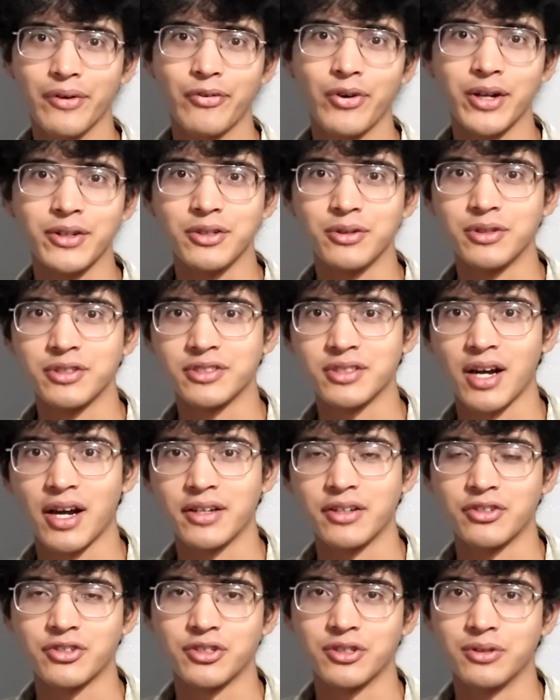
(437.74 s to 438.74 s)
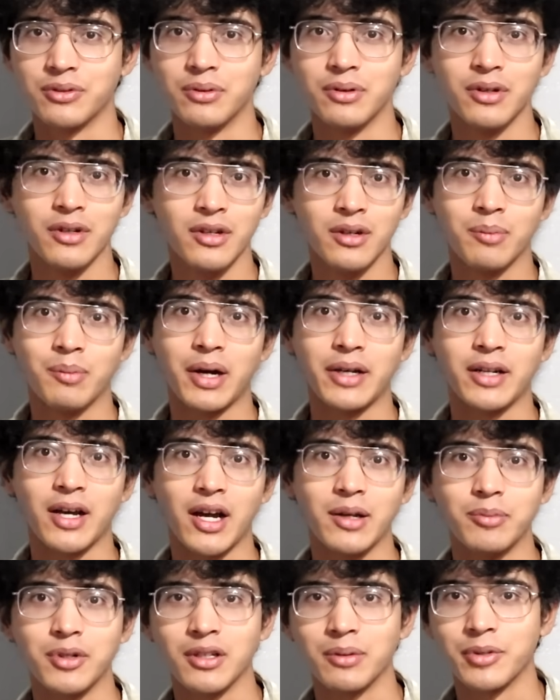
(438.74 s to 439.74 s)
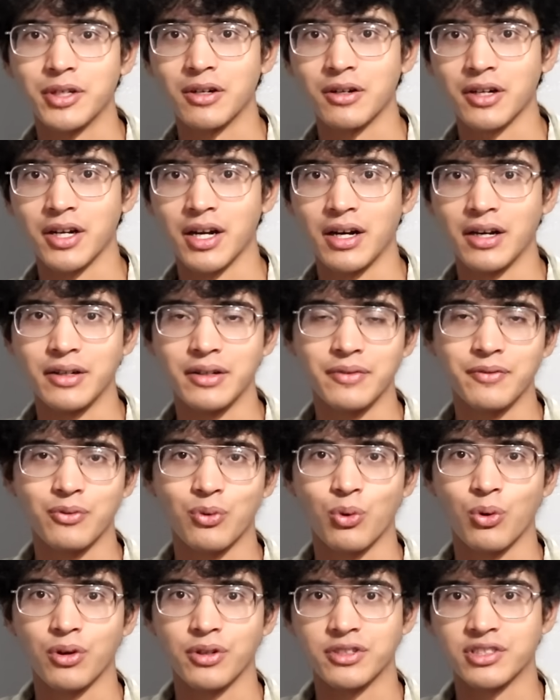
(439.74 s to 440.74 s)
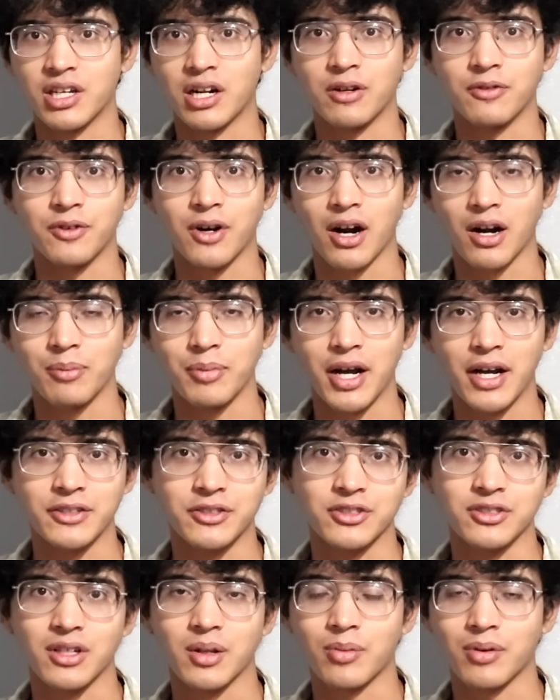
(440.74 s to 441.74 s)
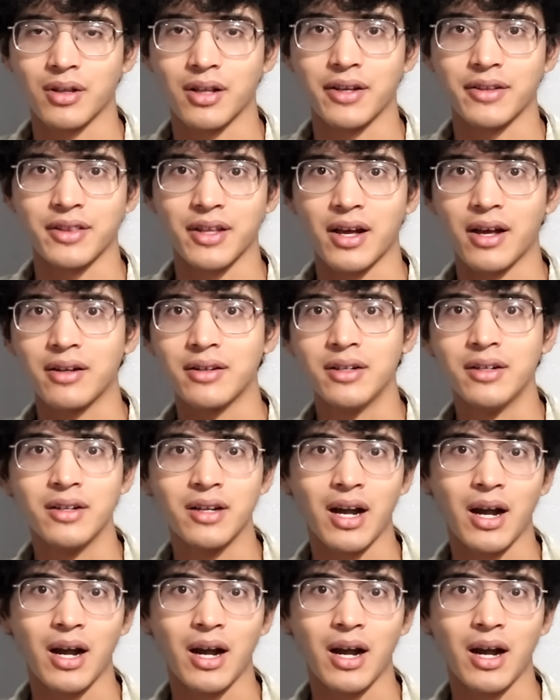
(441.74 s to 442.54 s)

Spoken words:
if I do decide to shoot my 9mm gun for the centerfire match or something like that,